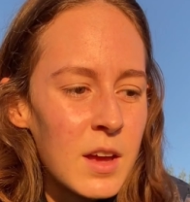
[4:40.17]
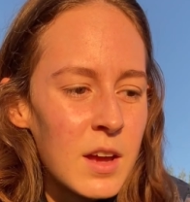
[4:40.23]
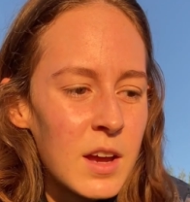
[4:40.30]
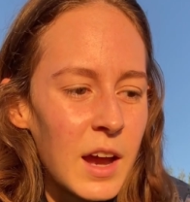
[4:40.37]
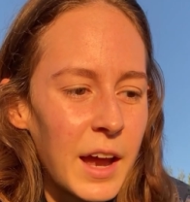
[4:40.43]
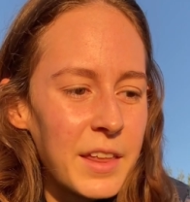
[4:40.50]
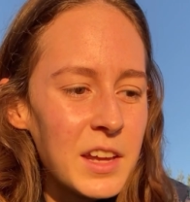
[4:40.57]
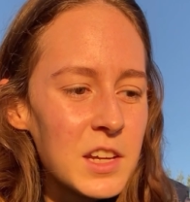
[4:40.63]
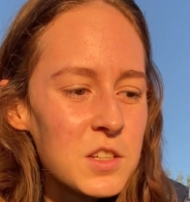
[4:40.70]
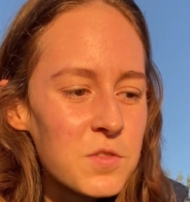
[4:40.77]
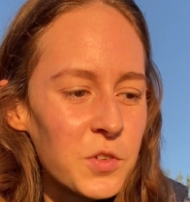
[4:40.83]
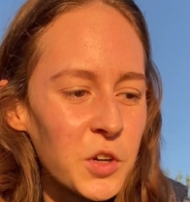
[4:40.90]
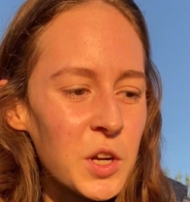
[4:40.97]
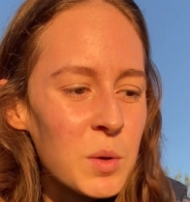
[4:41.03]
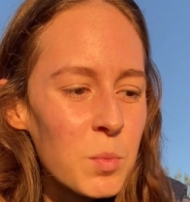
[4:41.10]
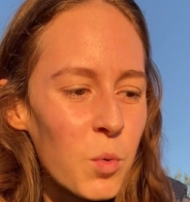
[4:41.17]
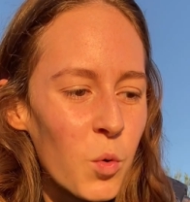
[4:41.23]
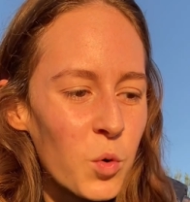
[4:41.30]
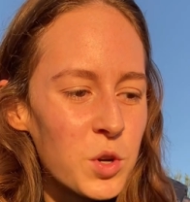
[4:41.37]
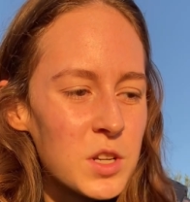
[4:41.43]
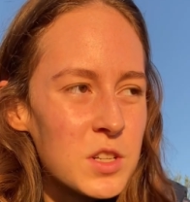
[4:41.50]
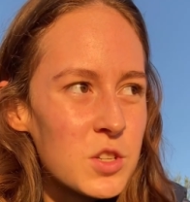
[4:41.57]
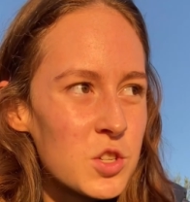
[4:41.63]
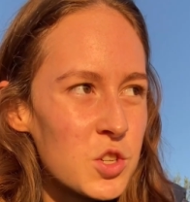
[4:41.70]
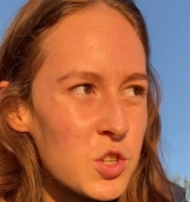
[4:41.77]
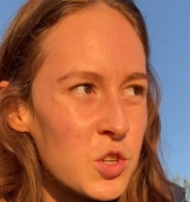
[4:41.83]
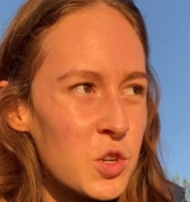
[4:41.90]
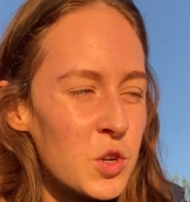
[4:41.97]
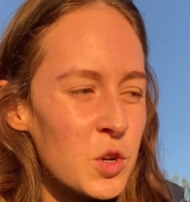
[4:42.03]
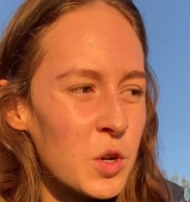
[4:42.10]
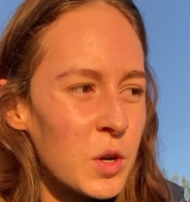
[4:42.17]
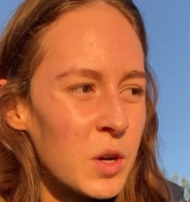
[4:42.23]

I think it's very important to